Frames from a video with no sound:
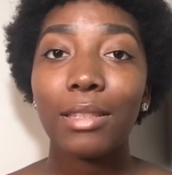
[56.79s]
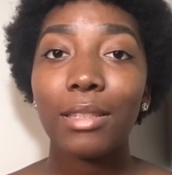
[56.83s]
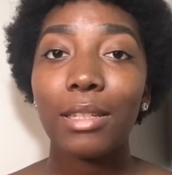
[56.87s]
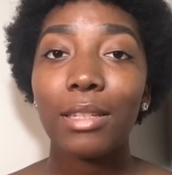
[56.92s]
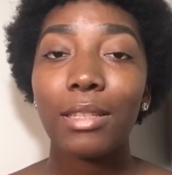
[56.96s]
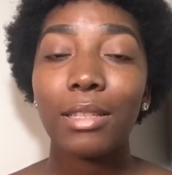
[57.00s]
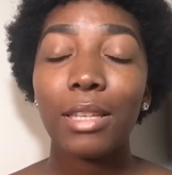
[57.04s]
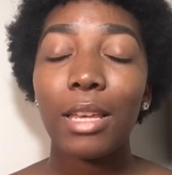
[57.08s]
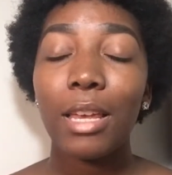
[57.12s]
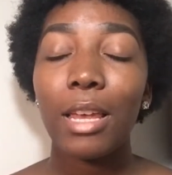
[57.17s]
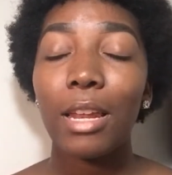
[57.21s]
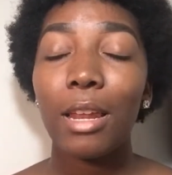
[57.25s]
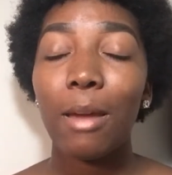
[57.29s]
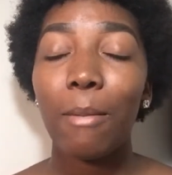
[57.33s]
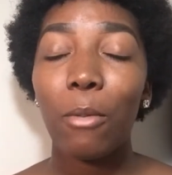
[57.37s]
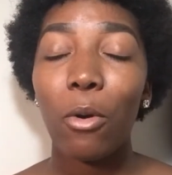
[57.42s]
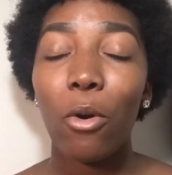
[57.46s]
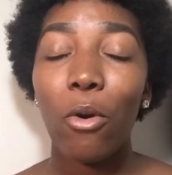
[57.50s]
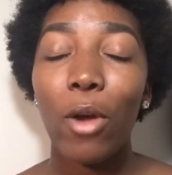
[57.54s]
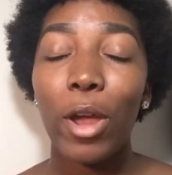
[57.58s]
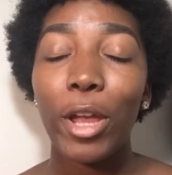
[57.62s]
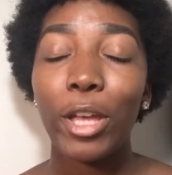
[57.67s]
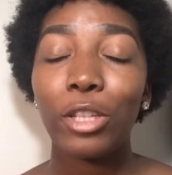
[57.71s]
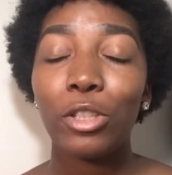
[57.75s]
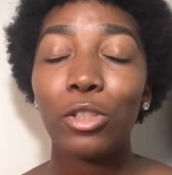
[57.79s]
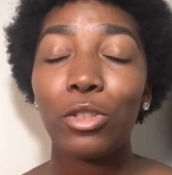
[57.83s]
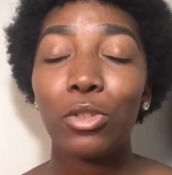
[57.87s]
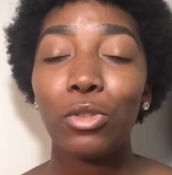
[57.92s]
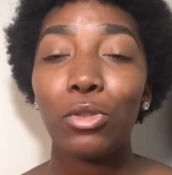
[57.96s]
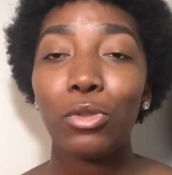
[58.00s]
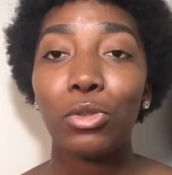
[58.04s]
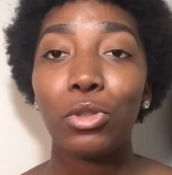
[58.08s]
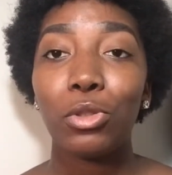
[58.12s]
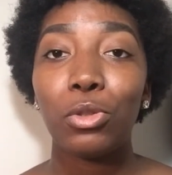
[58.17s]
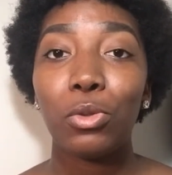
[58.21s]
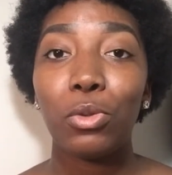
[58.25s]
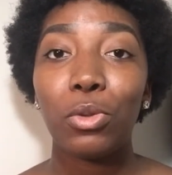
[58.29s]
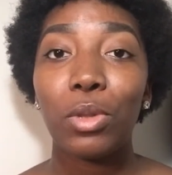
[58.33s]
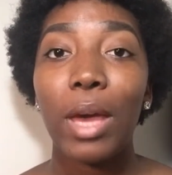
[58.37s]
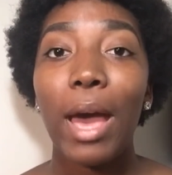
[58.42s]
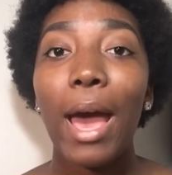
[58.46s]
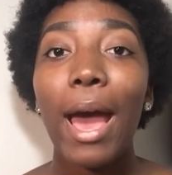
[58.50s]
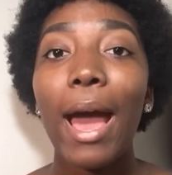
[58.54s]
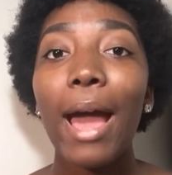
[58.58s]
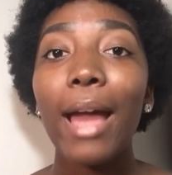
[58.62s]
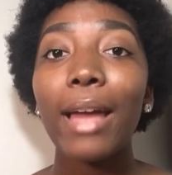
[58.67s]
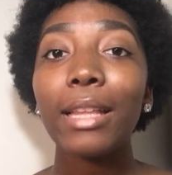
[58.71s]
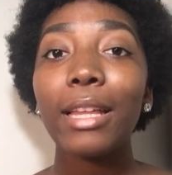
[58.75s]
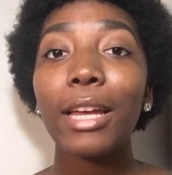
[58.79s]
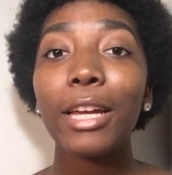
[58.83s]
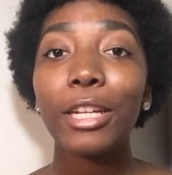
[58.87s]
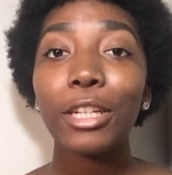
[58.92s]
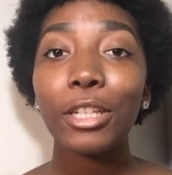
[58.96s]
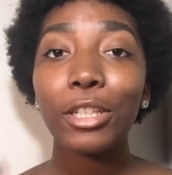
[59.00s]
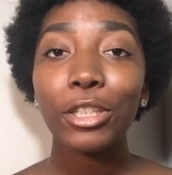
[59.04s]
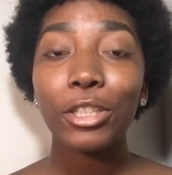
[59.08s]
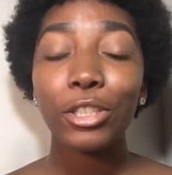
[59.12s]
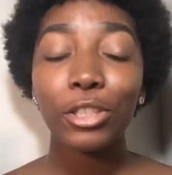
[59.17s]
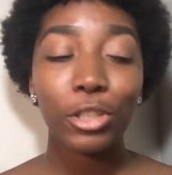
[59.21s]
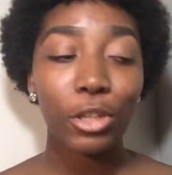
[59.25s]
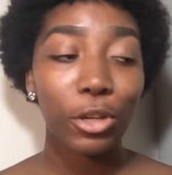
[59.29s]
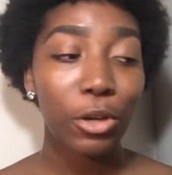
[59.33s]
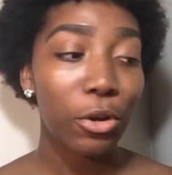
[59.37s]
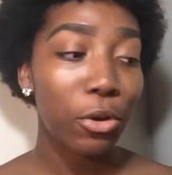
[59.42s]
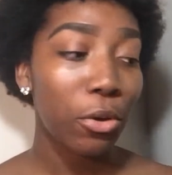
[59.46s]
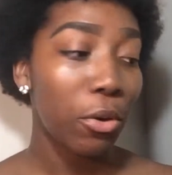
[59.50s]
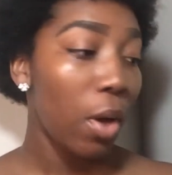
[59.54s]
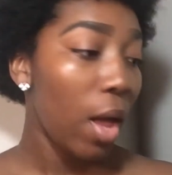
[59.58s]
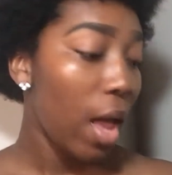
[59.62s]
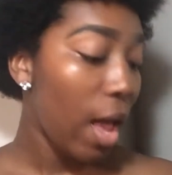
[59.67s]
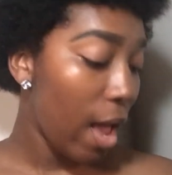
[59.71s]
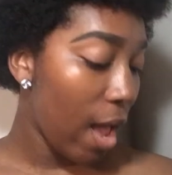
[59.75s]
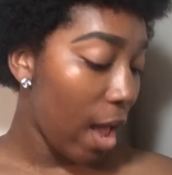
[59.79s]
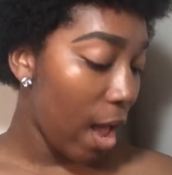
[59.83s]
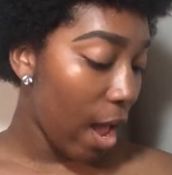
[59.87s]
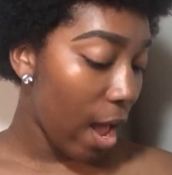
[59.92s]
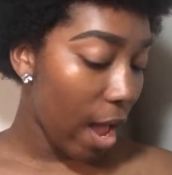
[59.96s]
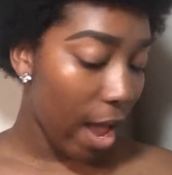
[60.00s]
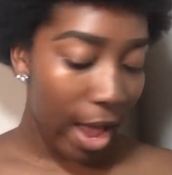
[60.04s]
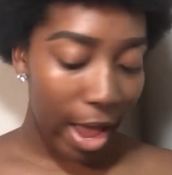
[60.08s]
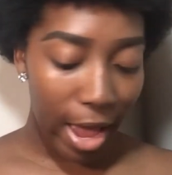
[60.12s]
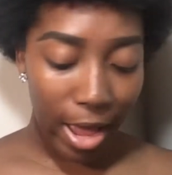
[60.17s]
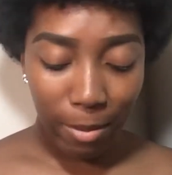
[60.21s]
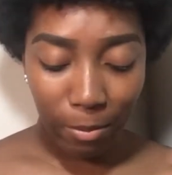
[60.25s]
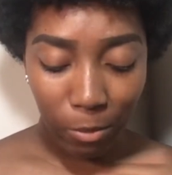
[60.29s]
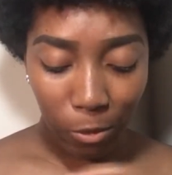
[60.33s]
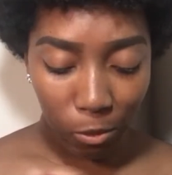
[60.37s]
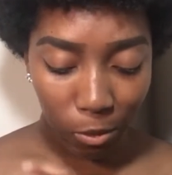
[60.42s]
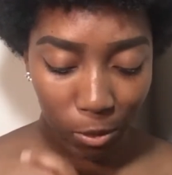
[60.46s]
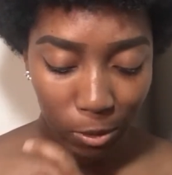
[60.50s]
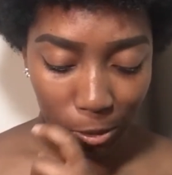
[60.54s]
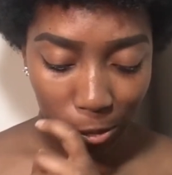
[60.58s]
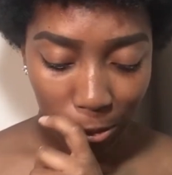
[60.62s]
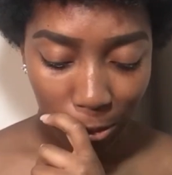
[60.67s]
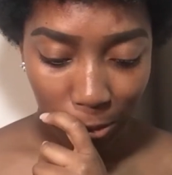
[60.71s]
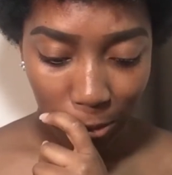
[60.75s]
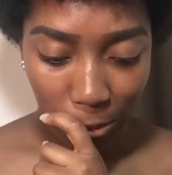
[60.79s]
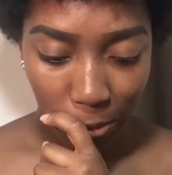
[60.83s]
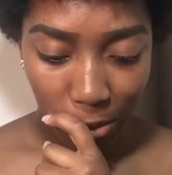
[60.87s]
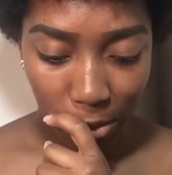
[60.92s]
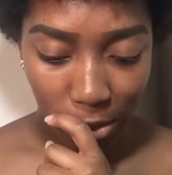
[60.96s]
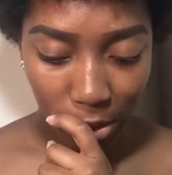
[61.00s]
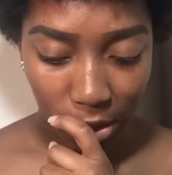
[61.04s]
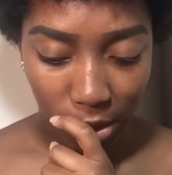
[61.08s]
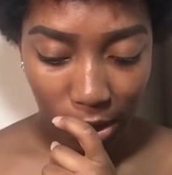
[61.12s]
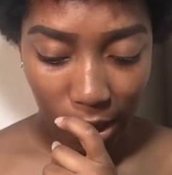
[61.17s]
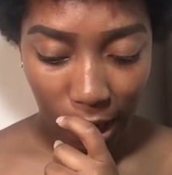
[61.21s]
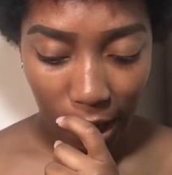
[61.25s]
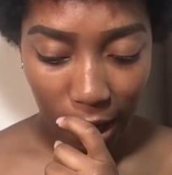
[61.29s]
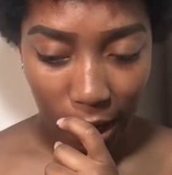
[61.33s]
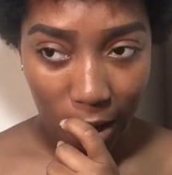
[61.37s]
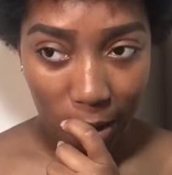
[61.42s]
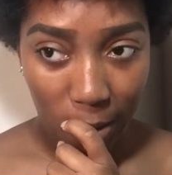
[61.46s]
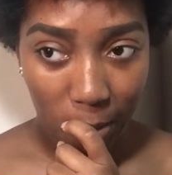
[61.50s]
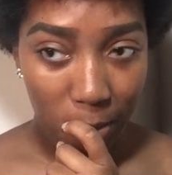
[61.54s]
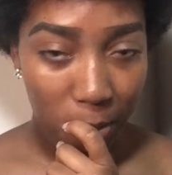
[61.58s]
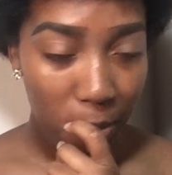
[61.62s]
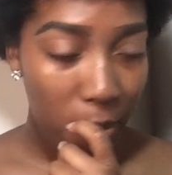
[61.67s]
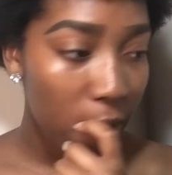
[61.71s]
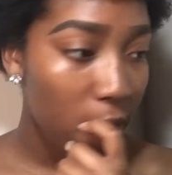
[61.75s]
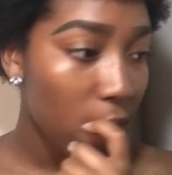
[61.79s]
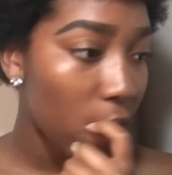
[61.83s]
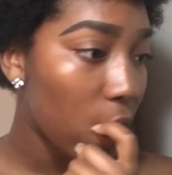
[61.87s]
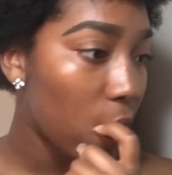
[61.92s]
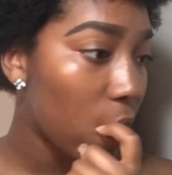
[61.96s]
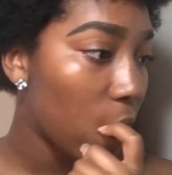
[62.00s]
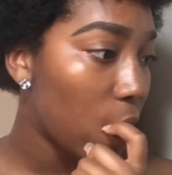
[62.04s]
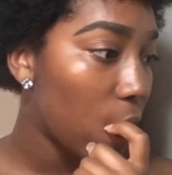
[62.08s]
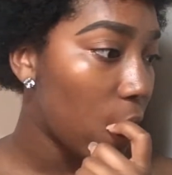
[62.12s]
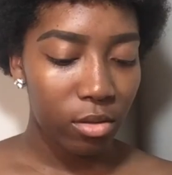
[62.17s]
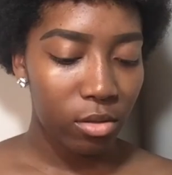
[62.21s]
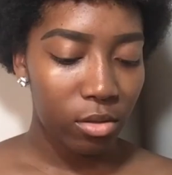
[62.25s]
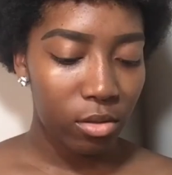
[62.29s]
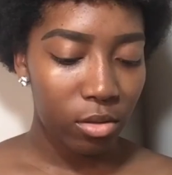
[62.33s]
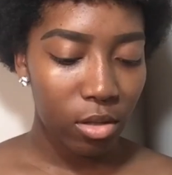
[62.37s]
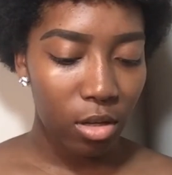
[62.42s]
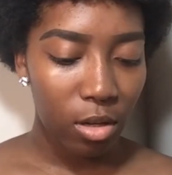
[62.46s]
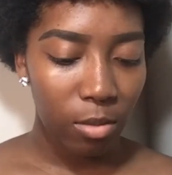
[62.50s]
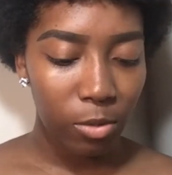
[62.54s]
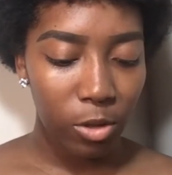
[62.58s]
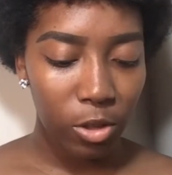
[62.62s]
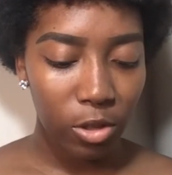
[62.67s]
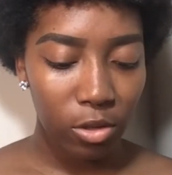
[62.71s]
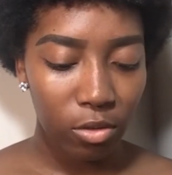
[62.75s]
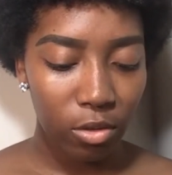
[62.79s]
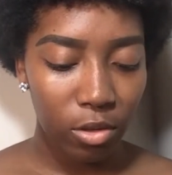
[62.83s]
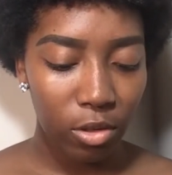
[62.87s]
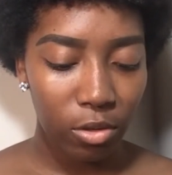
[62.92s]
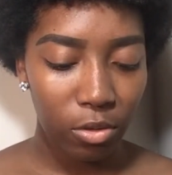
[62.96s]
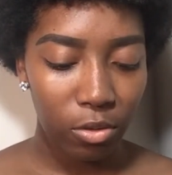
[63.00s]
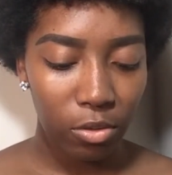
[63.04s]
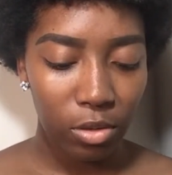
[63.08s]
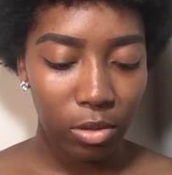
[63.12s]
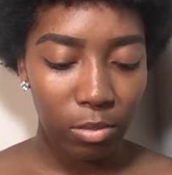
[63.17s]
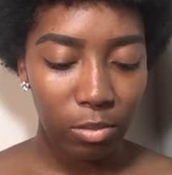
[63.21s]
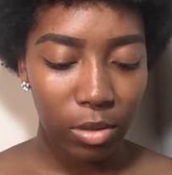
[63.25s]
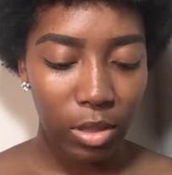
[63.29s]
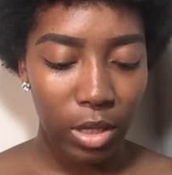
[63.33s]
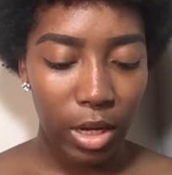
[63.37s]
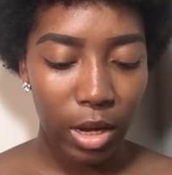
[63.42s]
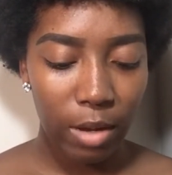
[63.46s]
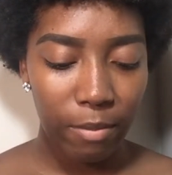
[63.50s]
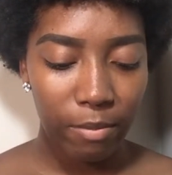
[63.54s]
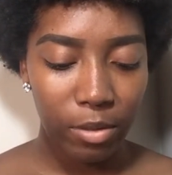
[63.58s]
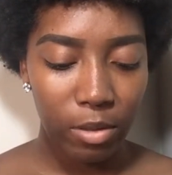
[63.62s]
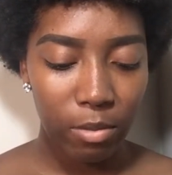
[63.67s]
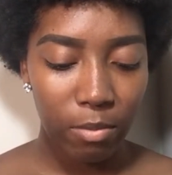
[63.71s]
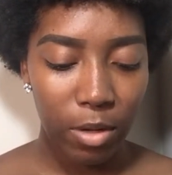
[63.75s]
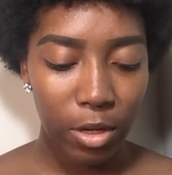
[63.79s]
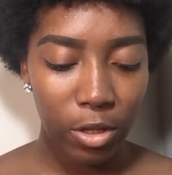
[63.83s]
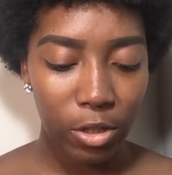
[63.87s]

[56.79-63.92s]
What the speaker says: Sits and I'm going to do the eyeliner. So I'm going to use tape. So I'm just going to use some tape to